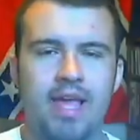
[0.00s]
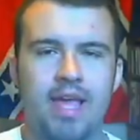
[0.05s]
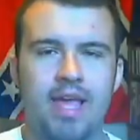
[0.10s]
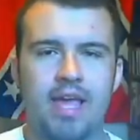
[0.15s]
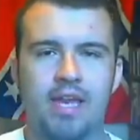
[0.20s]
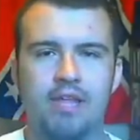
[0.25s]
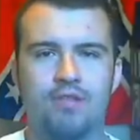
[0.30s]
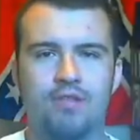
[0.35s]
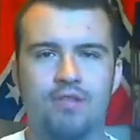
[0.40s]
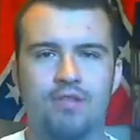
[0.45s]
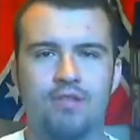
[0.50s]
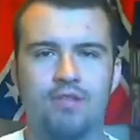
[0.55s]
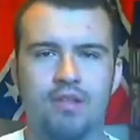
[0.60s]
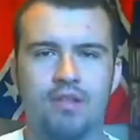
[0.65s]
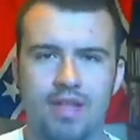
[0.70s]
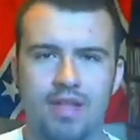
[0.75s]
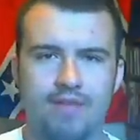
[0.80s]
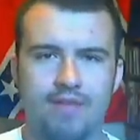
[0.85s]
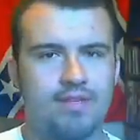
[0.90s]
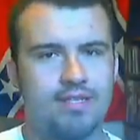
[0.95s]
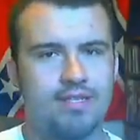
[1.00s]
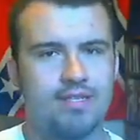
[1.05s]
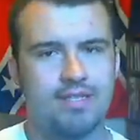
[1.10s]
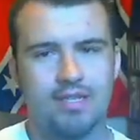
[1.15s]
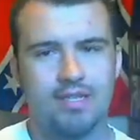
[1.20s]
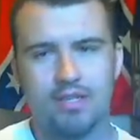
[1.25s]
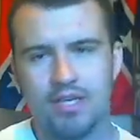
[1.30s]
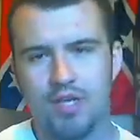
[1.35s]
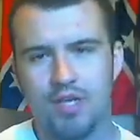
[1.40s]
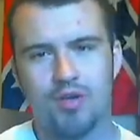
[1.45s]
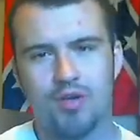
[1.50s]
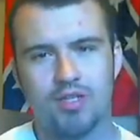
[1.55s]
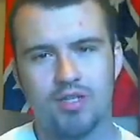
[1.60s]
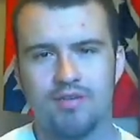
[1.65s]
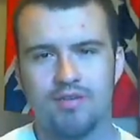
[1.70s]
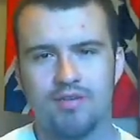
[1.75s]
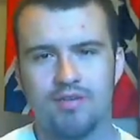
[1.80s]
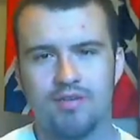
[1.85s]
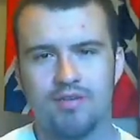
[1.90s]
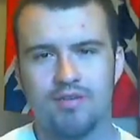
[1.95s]
And even for the leftists and the
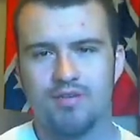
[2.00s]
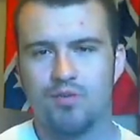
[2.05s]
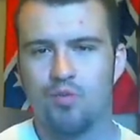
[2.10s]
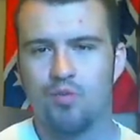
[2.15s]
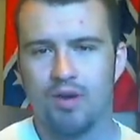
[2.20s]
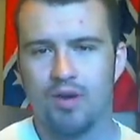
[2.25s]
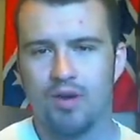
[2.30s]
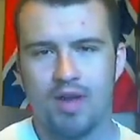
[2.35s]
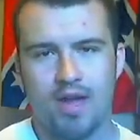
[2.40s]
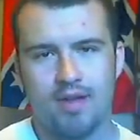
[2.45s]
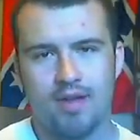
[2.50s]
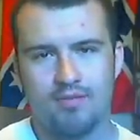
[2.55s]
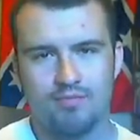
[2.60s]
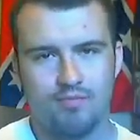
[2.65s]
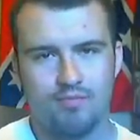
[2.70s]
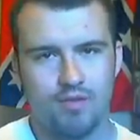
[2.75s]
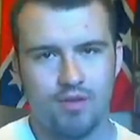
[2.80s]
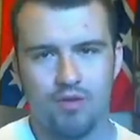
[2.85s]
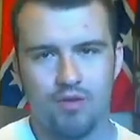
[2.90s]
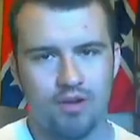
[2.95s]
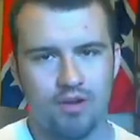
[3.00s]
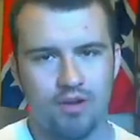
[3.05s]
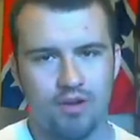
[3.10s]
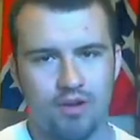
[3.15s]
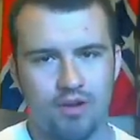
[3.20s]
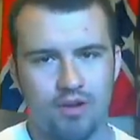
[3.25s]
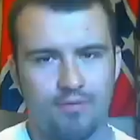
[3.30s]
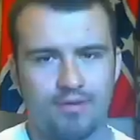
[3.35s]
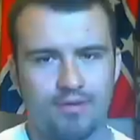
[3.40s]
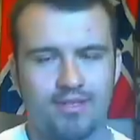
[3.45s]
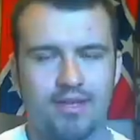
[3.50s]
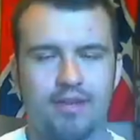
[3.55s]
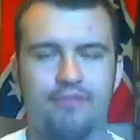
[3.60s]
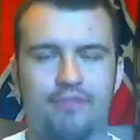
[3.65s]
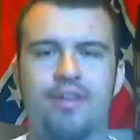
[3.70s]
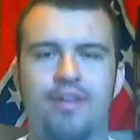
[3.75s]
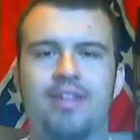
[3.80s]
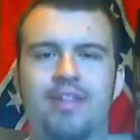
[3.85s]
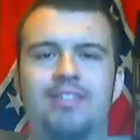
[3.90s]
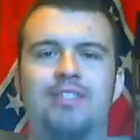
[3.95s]
neoconservatives who are not, 100%
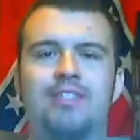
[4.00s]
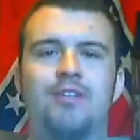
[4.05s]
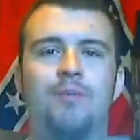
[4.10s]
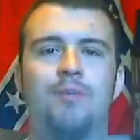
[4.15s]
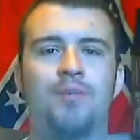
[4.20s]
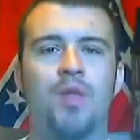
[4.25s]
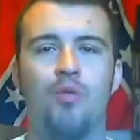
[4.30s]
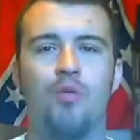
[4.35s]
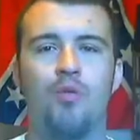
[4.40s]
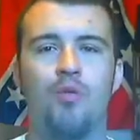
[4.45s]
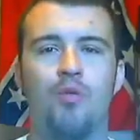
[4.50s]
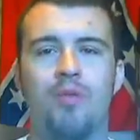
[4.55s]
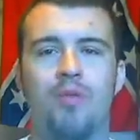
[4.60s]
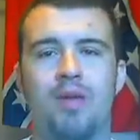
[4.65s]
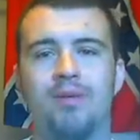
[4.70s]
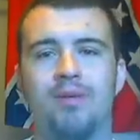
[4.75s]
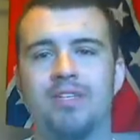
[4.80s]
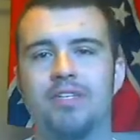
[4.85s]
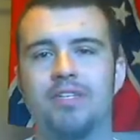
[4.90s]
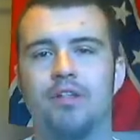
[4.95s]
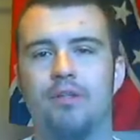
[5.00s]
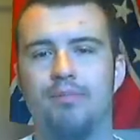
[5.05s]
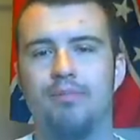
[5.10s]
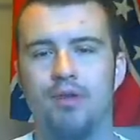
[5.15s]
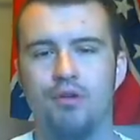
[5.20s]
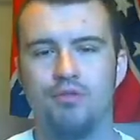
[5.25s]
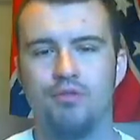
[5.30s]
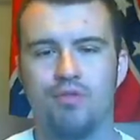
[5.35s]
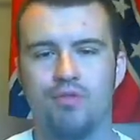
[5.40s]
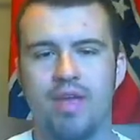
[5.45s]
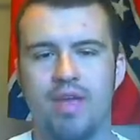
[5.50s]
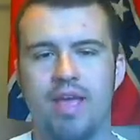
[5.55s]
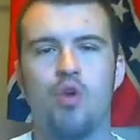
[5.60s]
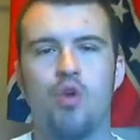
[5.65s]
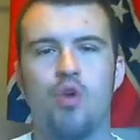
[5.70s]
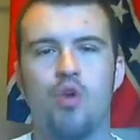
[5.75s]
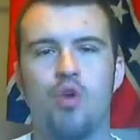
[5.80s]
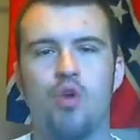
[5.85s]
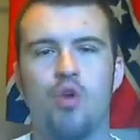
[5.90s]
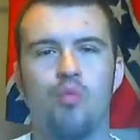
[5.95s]
convinced, who maybe still oppose
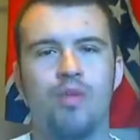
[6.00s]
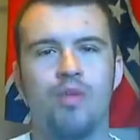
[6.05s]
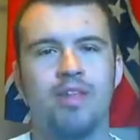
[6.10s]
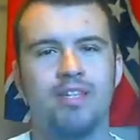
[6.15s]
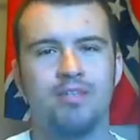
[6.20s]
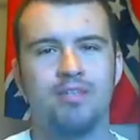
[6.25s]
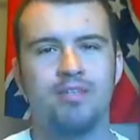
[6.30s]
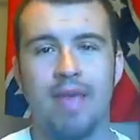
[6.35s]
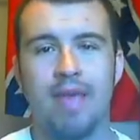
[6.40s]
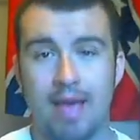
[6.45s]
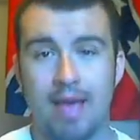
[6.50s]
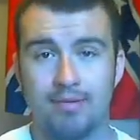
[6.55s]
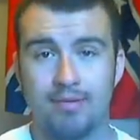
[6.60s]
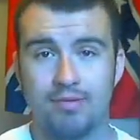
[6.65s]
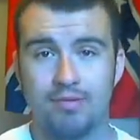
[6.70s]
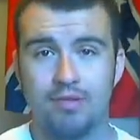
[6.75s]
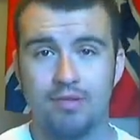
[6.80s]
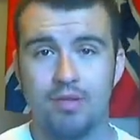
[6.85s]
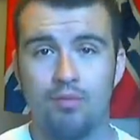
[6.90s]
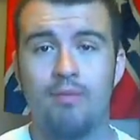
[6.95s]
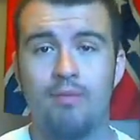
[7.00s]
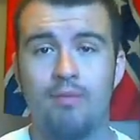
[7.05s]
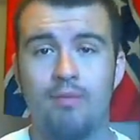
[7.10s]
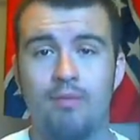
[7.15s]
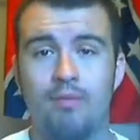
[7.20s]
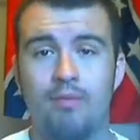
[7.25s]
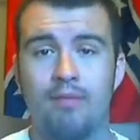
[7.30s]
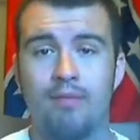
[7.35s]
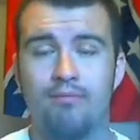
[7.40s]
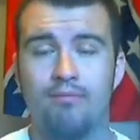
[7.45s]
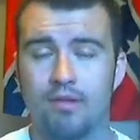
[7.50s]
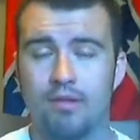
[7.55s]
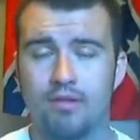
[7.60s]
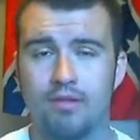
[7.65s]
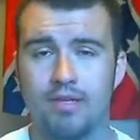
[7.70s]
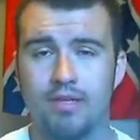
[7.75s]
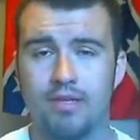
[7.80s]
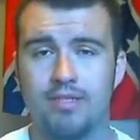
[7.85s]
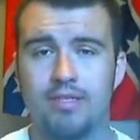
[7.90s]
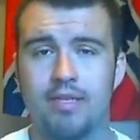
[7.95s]
Rand, we need to be absolutely warm and
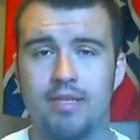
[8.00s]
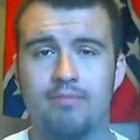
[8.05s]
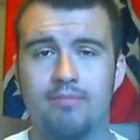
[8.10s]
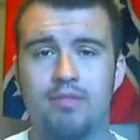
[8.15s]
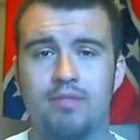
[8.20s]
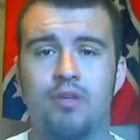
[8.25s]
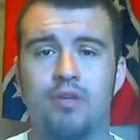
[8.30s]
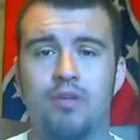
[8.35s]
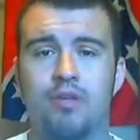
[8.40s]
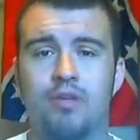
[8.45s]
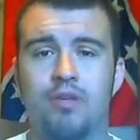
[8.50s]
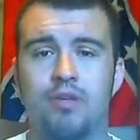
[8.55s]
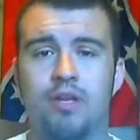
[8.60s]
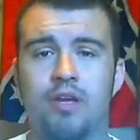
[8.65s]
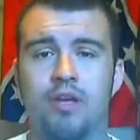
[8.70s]
brotherly to them too.